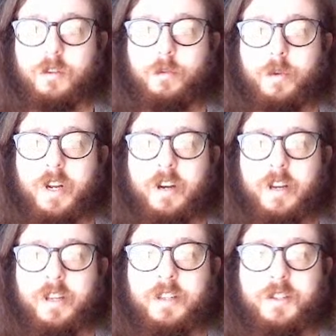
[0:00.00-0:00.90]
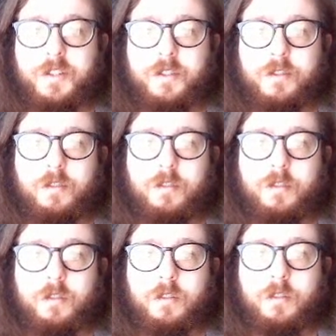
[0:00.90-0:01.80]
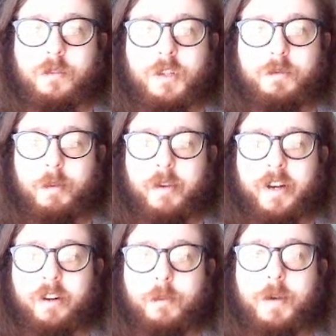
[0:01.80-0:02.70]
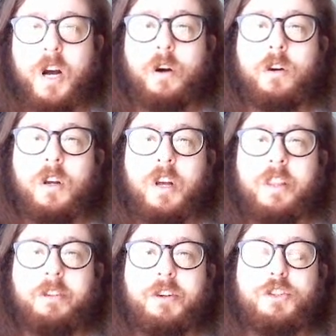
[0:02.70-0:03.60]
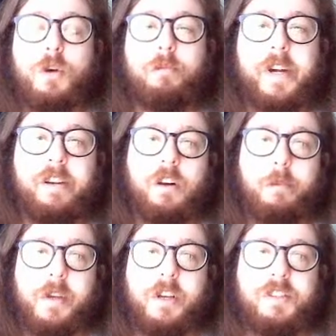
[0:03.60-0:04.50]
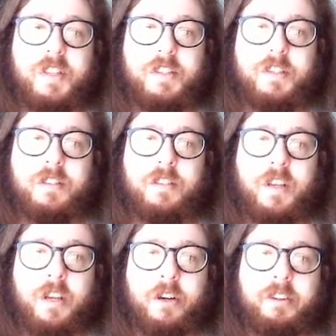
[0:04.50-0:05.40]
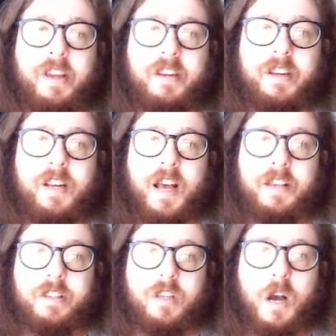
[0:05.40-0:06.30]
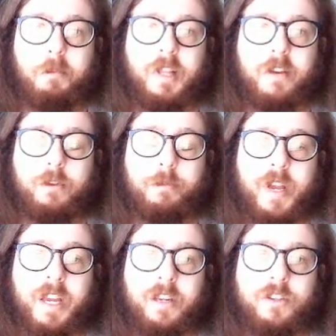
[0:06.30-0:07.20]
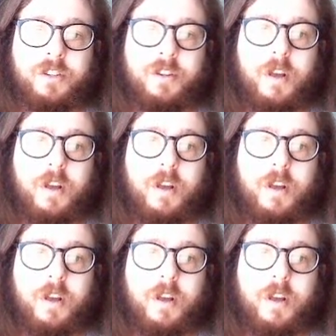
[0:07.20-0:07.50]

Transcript: Where's my breadcrumb? Oh, there is no breadcrumb because it created it as a top level page.